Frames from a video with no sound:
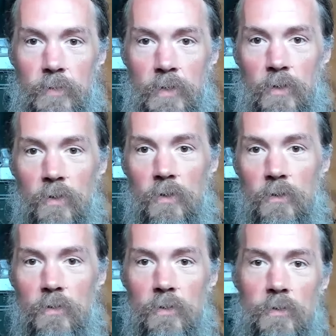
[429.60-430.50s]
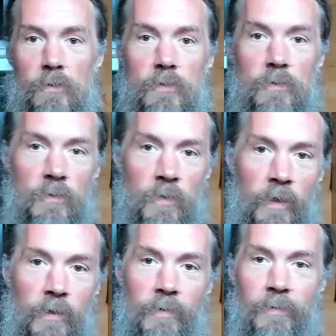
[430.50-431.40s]
You know, you're
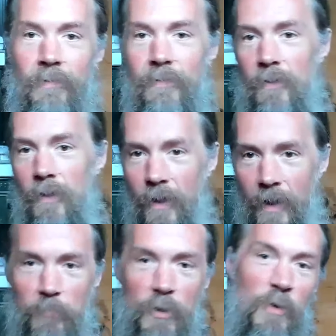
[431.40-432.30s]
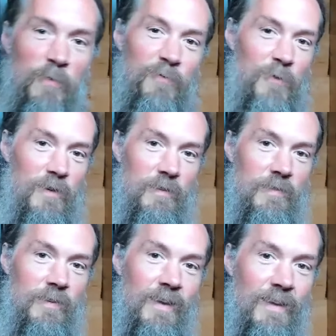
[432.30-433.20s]
like, I'm going for it.
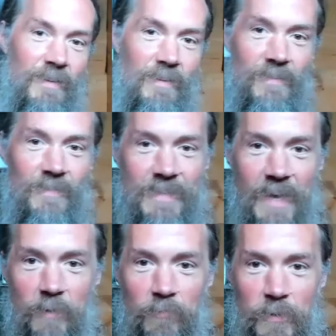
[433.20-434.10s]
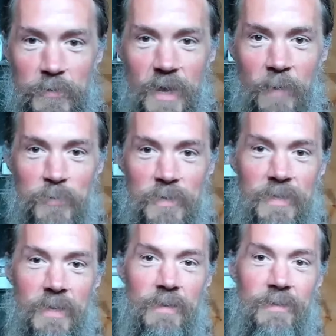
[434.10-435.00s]
And you take a few steps
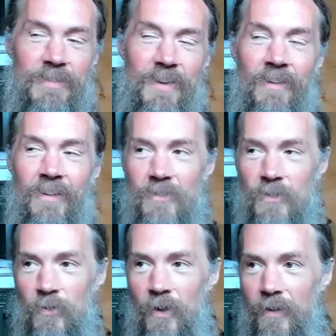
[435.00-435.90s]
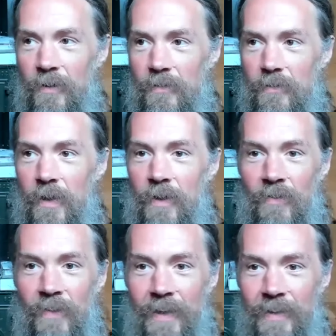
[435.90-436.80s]
and then you say, oh, it's too hard. I
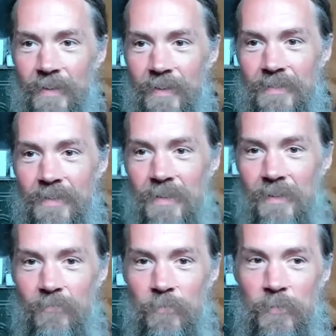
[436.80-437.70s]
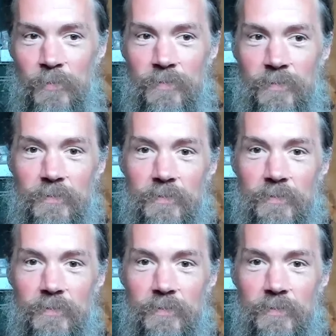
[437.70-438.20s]
don't like it. It's uncomfortable.